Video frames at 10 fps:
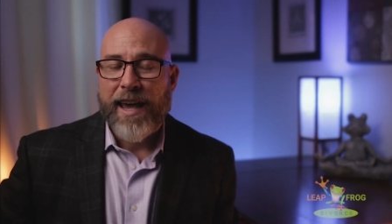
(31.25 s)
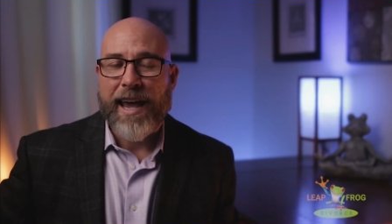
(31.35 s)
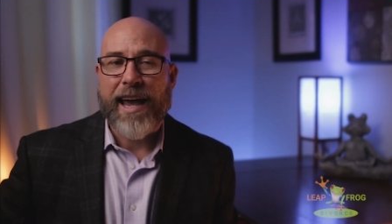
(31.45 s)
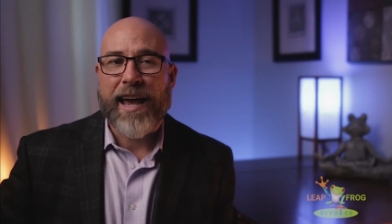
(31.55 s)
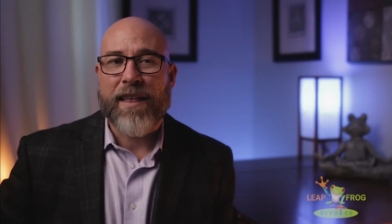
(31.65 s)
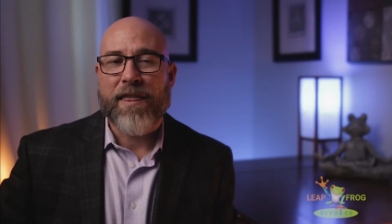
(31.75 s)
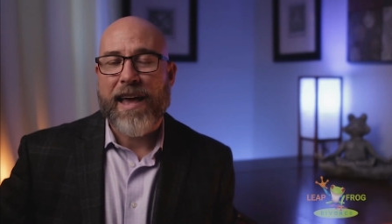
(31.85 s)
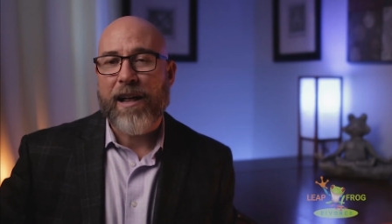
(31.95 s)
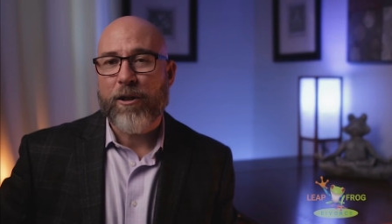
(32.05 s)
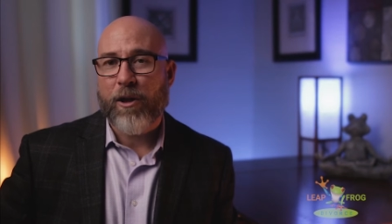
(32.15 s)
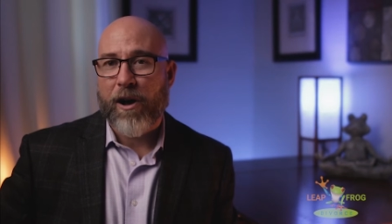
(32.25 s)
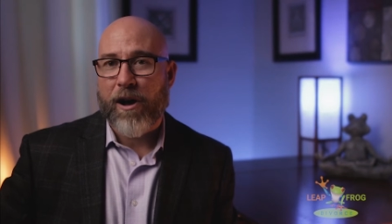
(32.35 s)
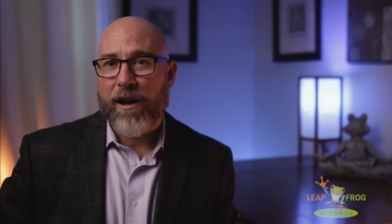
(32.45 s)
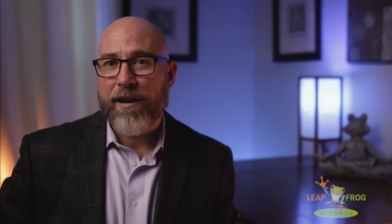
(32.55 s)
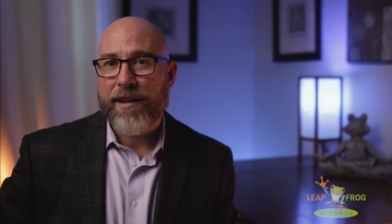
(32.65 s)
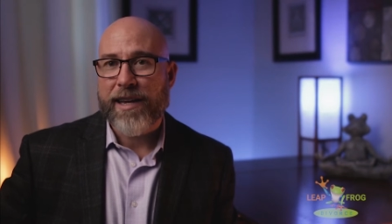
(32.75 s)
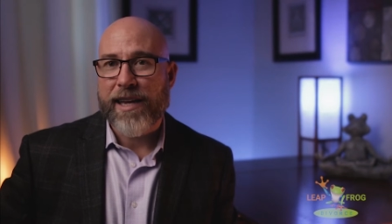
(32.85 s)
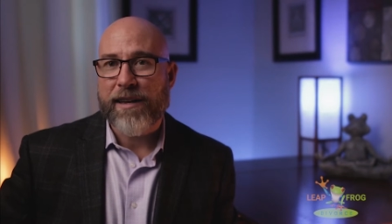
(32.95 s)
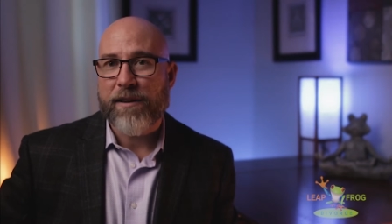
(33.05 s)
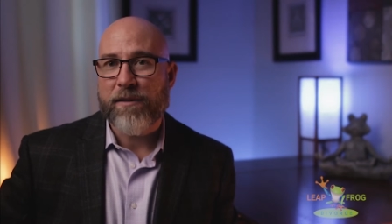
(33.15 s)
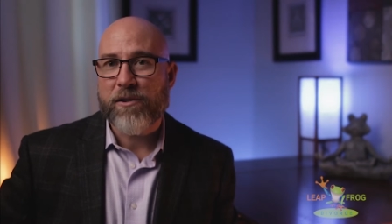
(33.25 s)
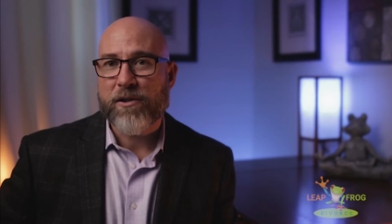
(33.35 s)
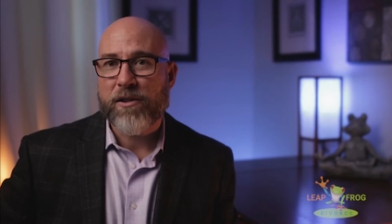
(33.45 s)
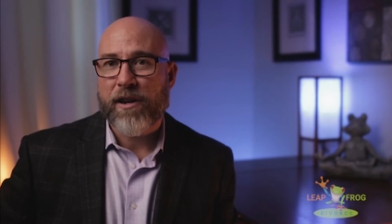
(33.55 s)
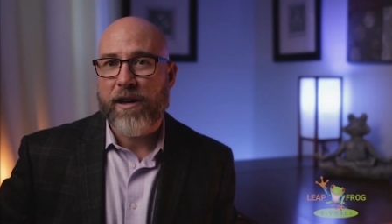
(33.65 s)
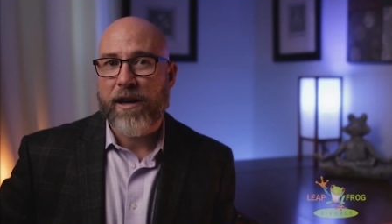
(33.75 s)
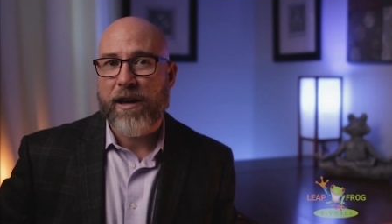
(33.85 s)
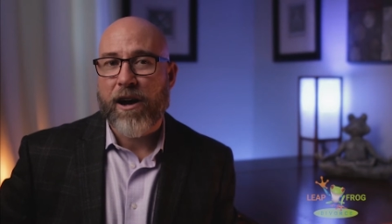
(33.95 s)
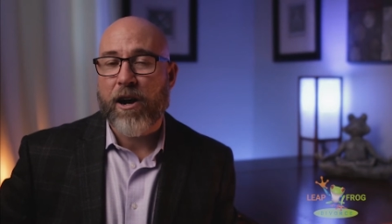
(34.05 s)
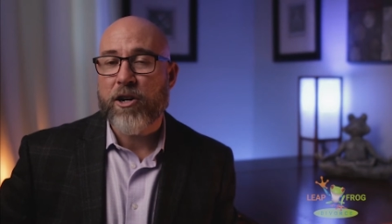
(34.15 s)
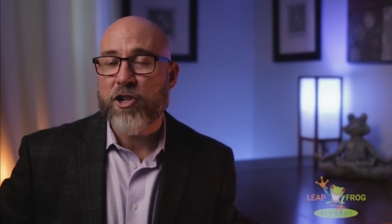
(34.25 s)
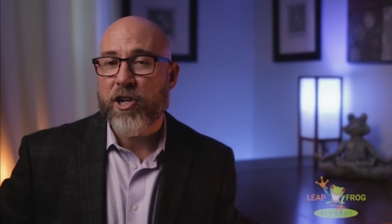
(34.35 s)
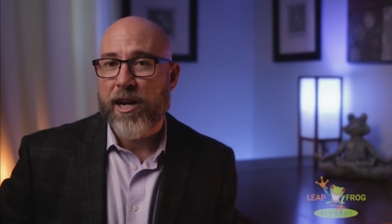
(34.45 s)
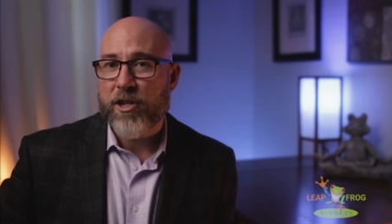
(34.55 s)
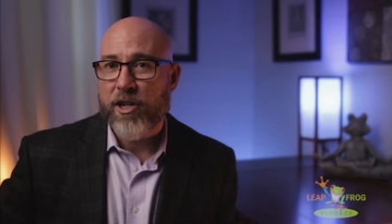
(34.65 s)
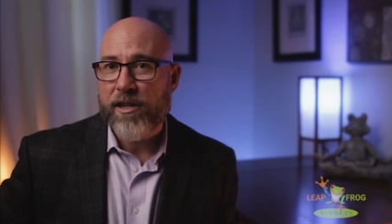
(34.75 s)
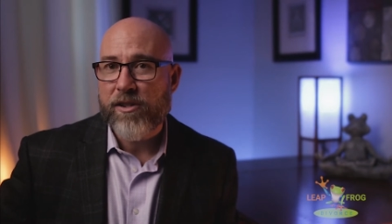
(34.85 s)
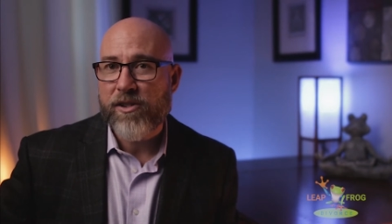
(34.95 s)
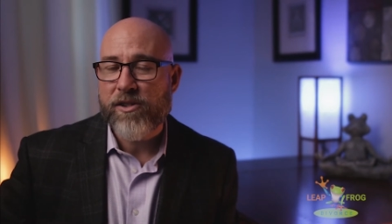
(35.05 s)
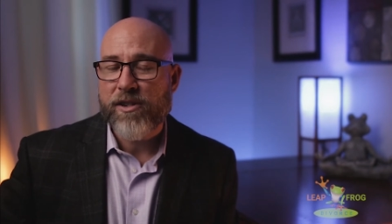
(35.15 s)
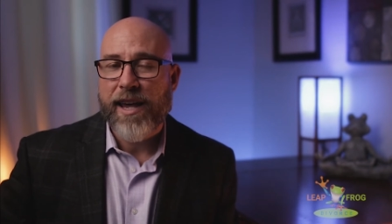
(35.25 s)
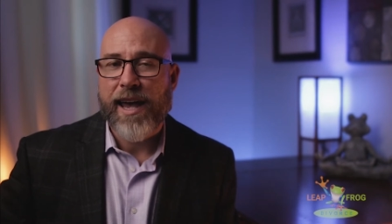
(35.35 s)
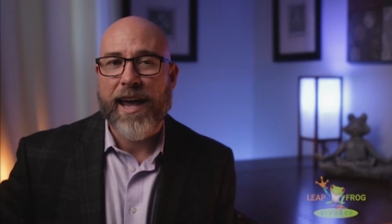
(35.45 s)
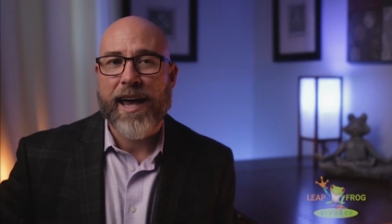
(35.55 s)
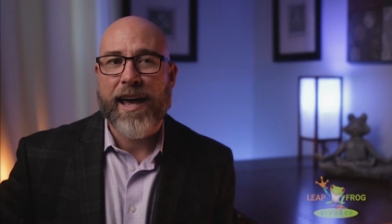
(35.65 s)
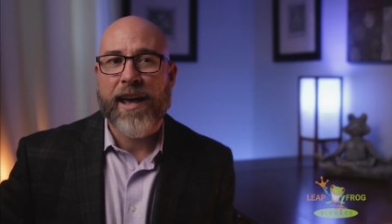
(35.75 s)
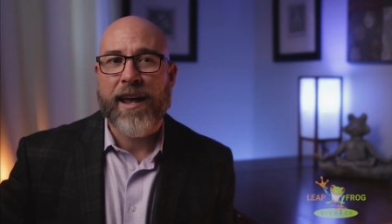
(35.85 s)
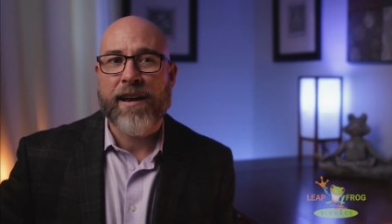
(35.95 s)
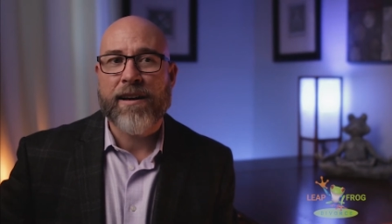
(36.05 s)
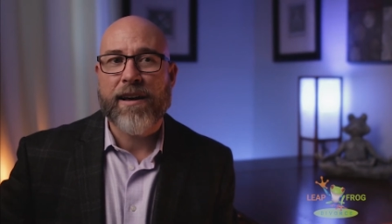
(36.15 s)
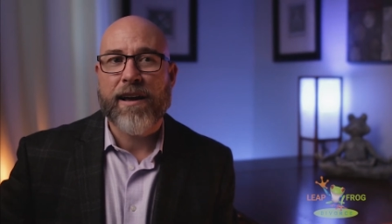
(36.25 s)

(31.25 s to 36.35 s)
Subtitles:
And that law gives our judges and